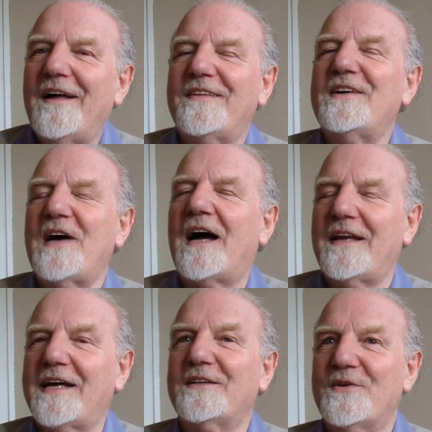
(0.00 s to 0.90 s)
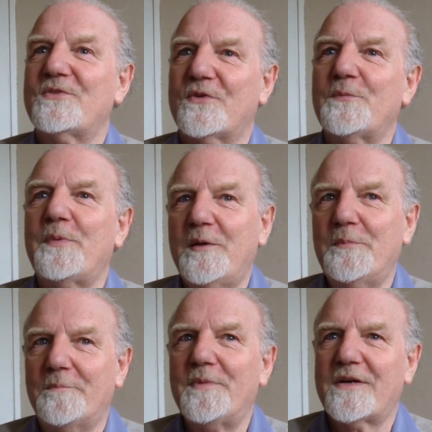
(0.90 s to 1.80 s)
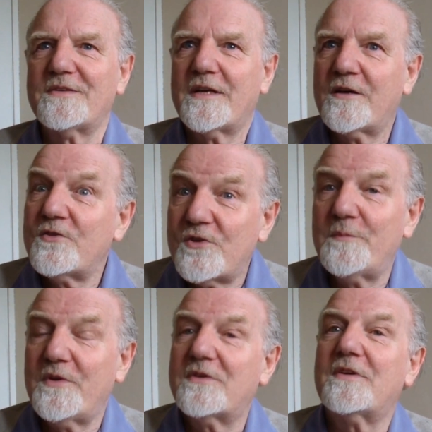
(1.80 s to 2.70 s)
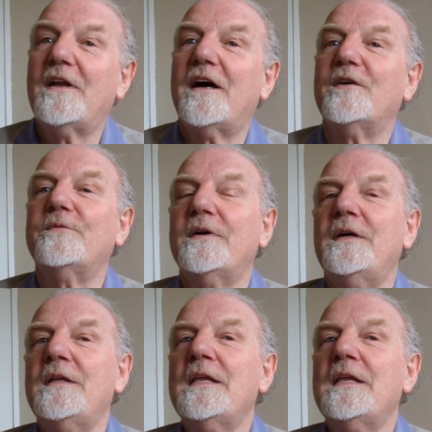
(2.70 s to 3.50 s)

And I like those sort of people because they contribute to life.